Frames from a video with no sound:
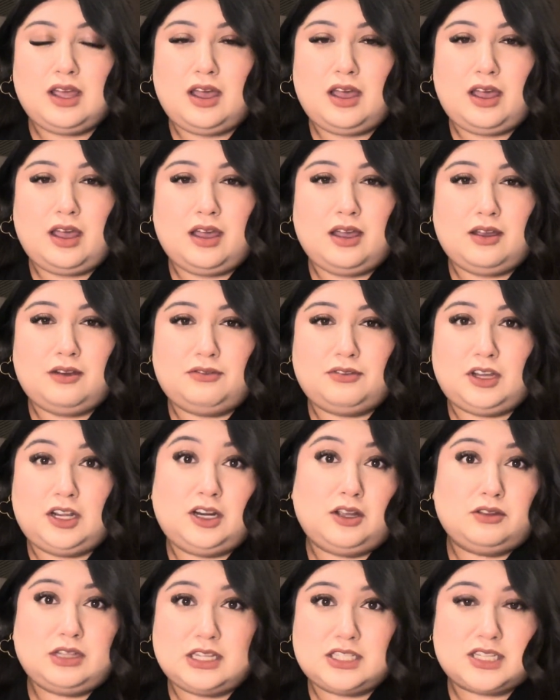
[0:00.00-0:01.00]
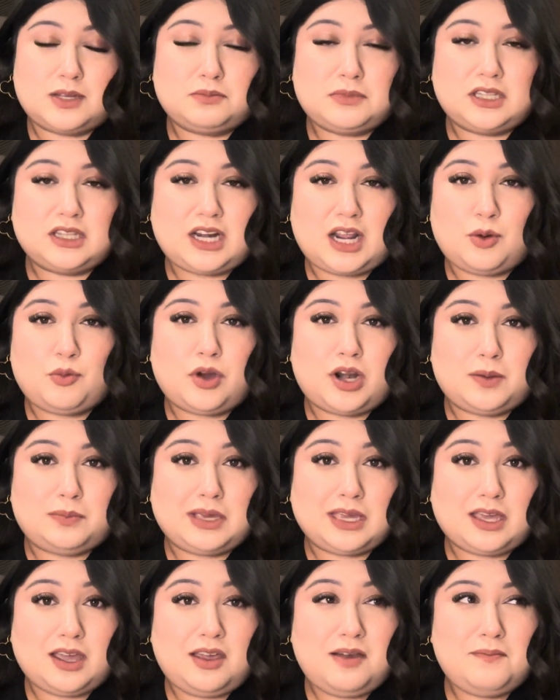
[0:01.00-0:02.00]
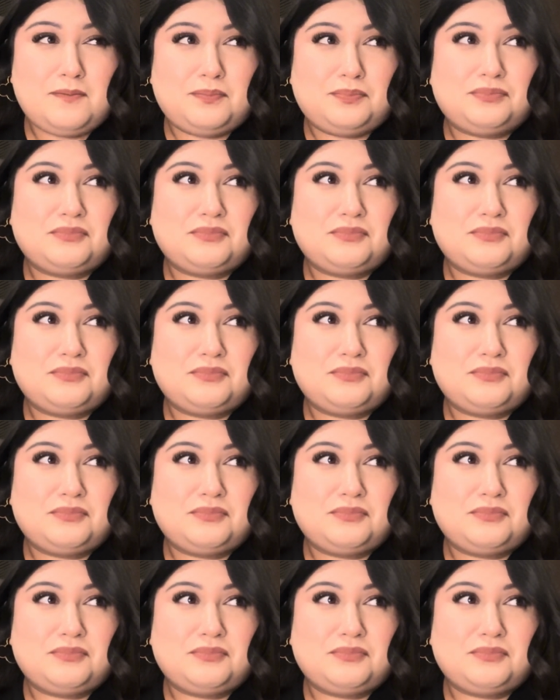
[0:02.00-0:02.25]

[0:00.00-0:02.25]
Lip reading: of, you know, that's something that I want to pick up.